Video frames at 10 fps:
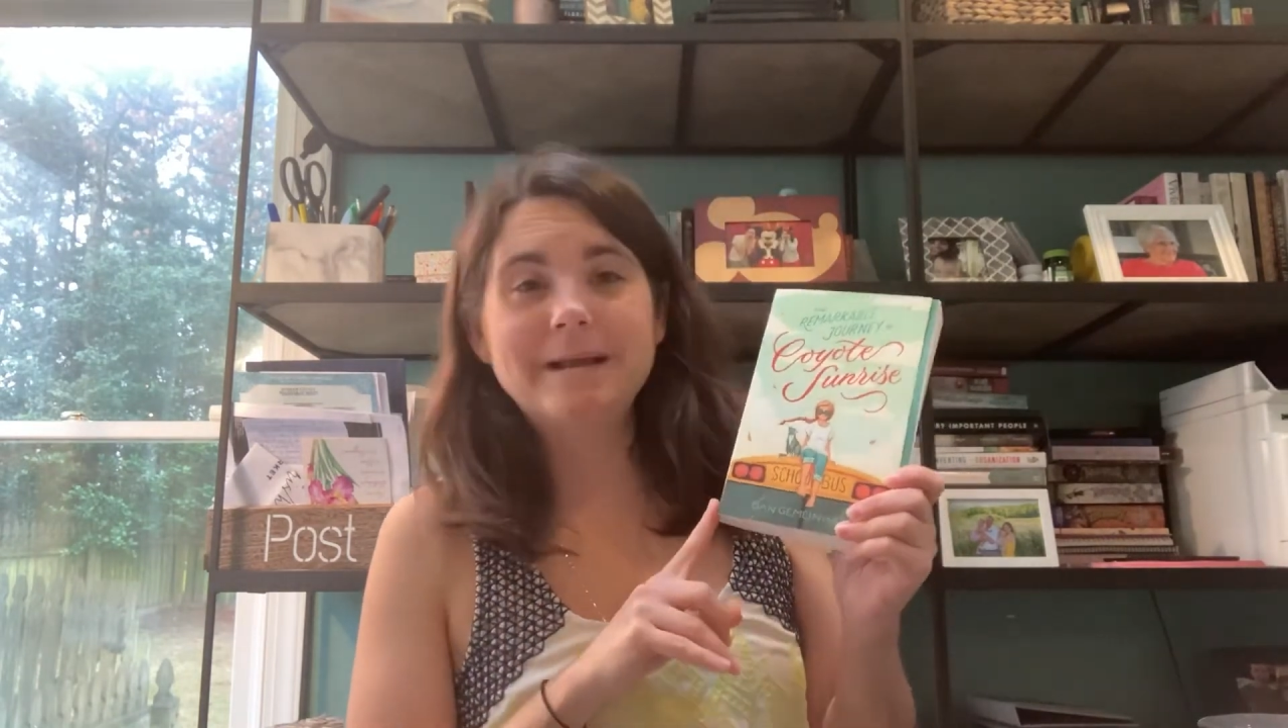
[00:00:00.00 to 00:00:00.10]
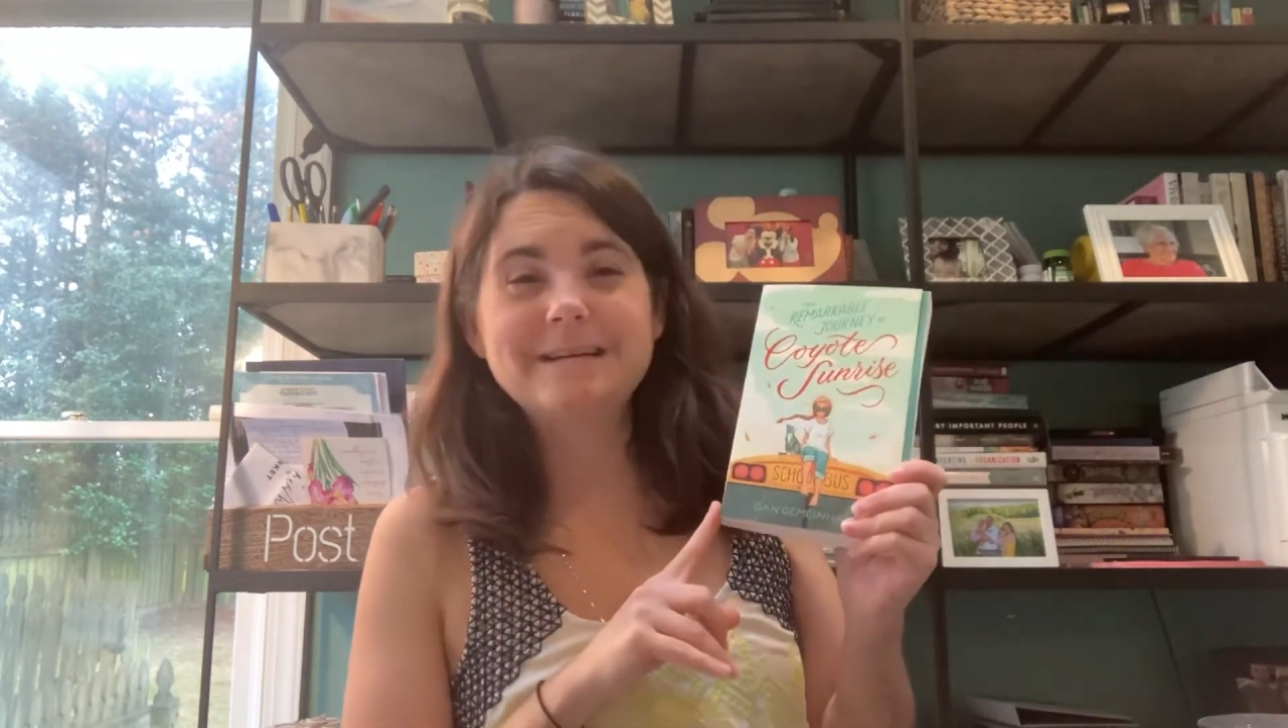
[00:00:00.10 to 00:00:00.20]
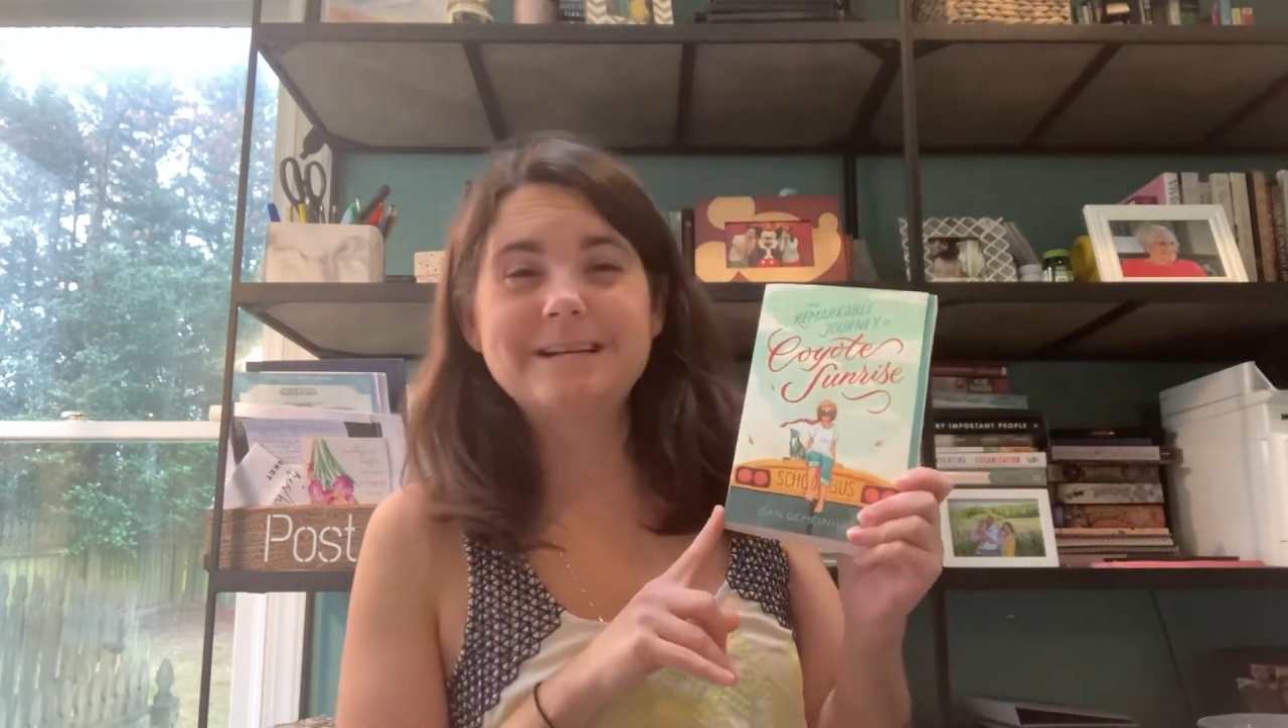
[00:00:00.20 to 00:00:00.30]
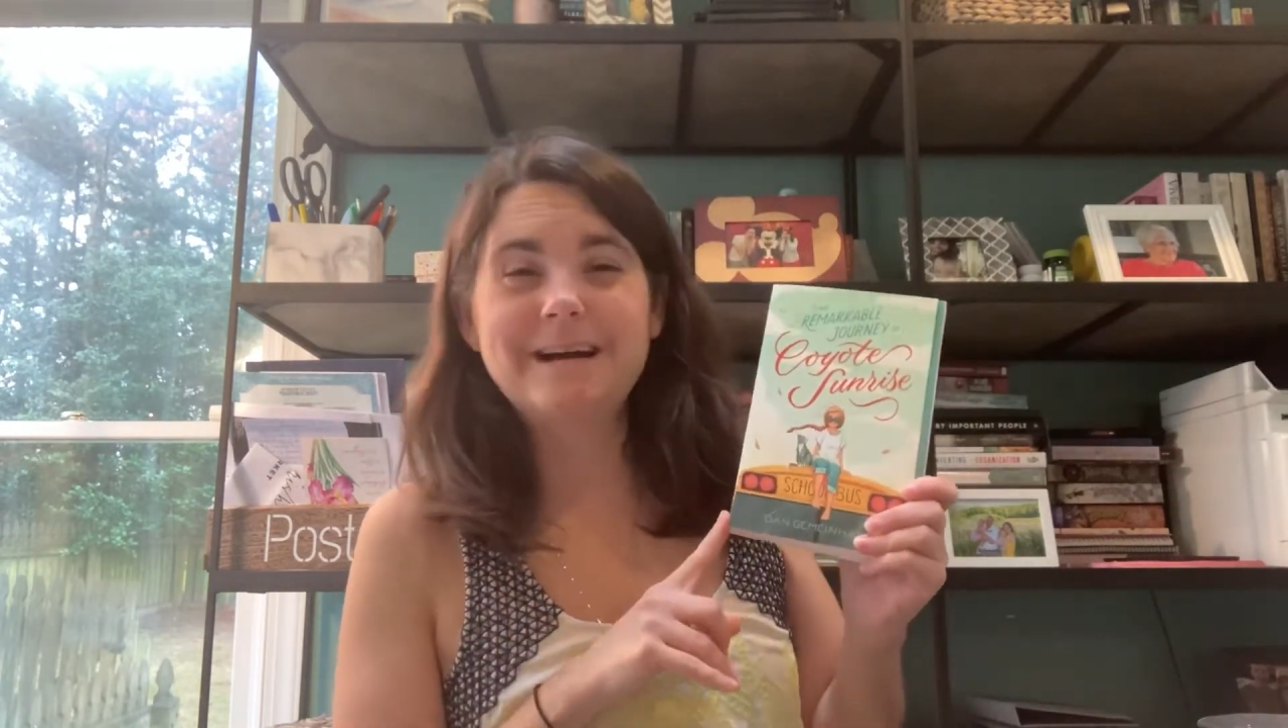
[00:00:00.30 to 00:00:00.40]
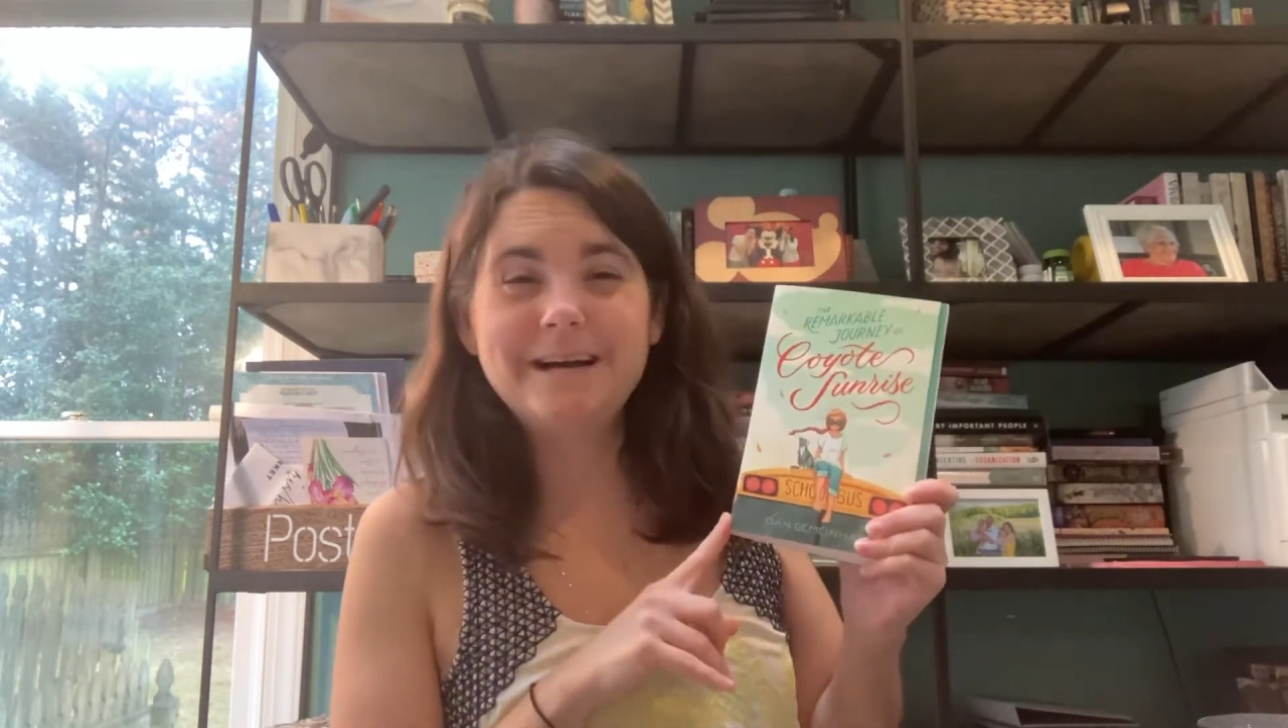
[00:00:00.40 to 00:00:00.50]

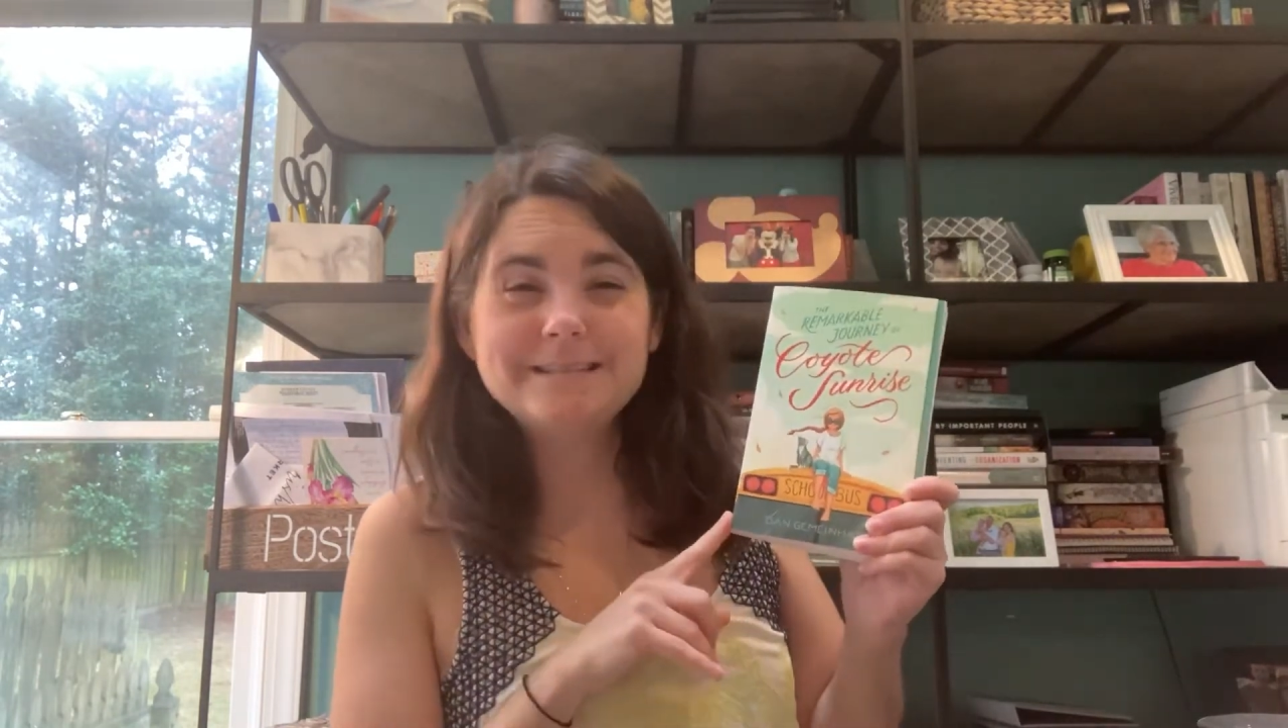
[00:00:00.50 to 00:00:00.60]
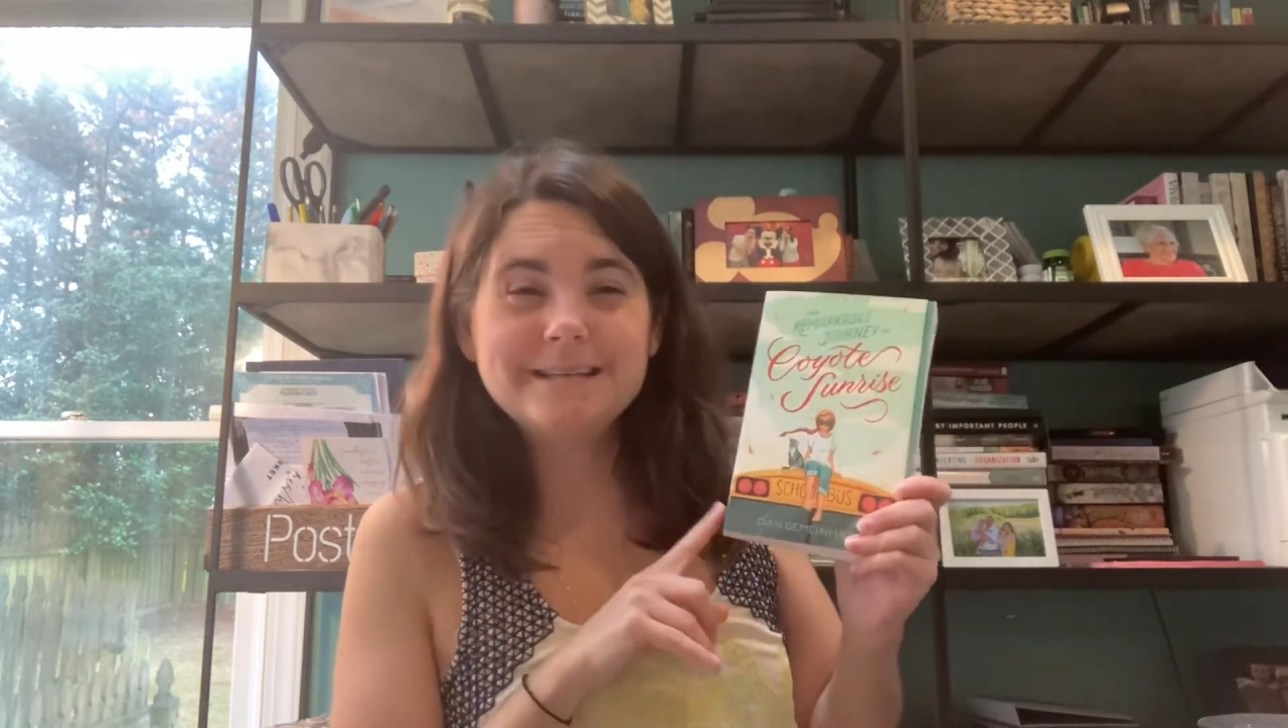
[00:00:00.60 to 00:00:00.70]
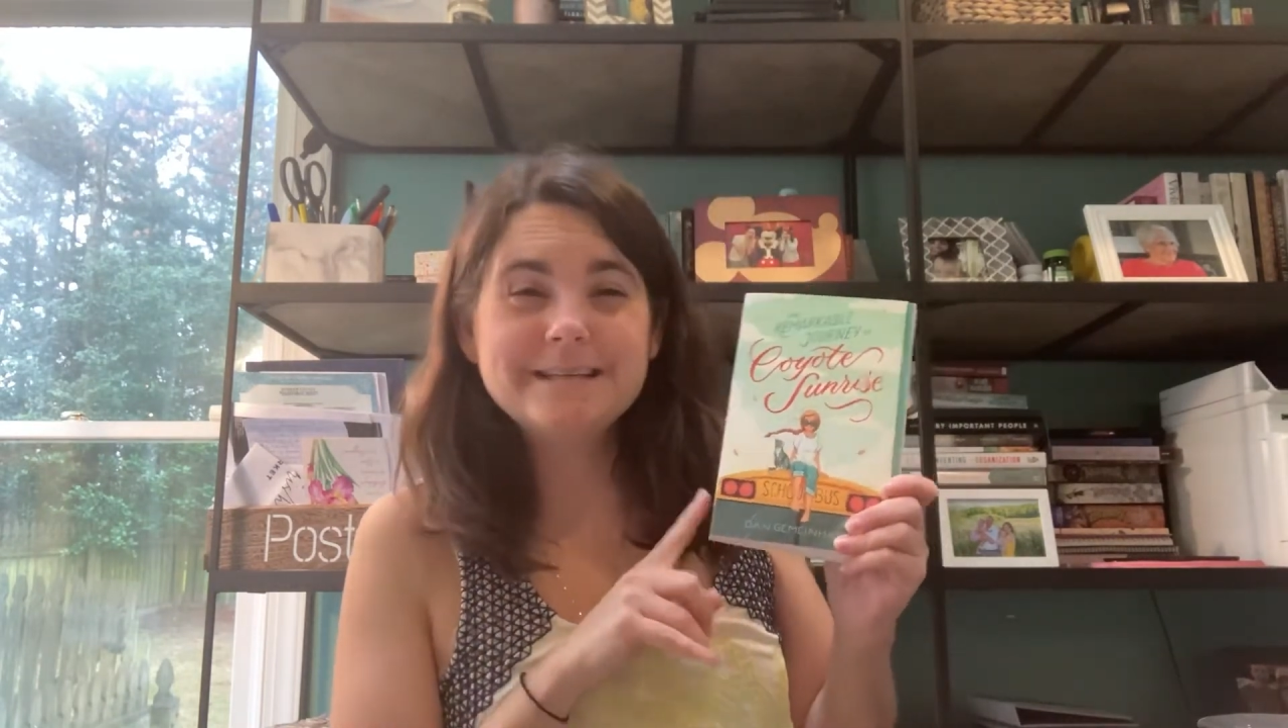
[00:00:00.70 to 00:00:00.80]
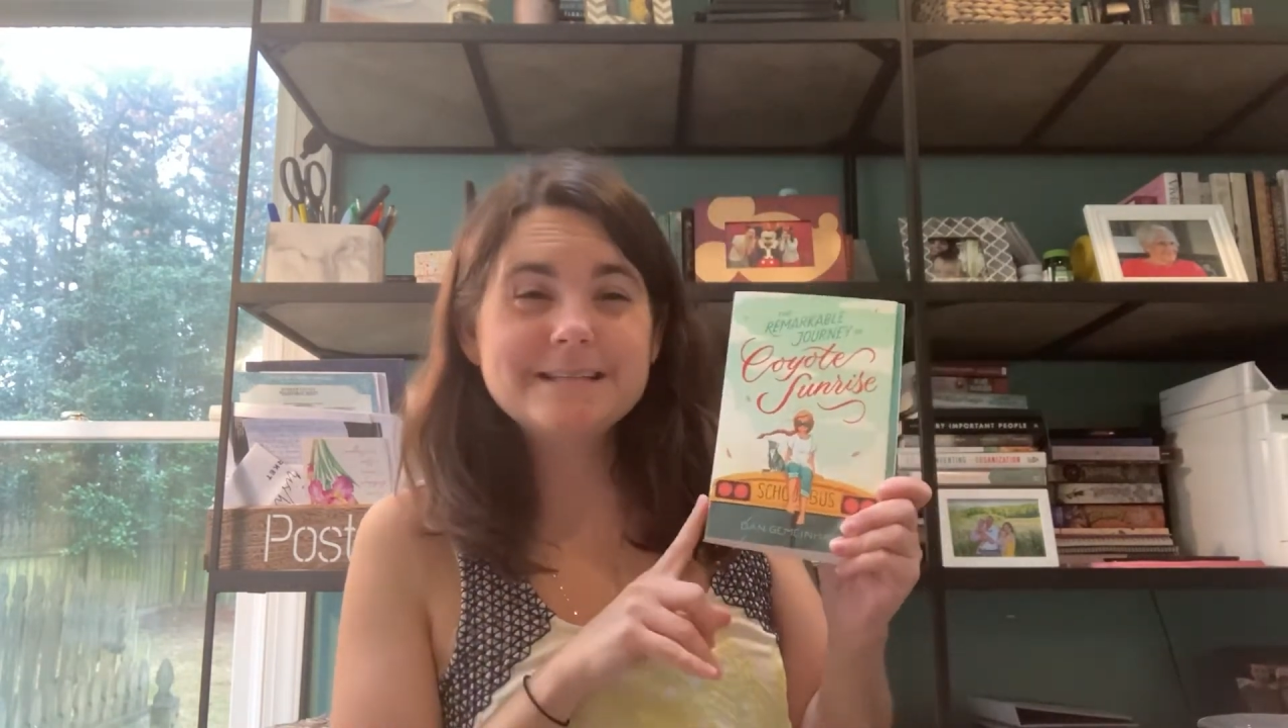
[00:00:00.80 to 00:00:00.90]
not get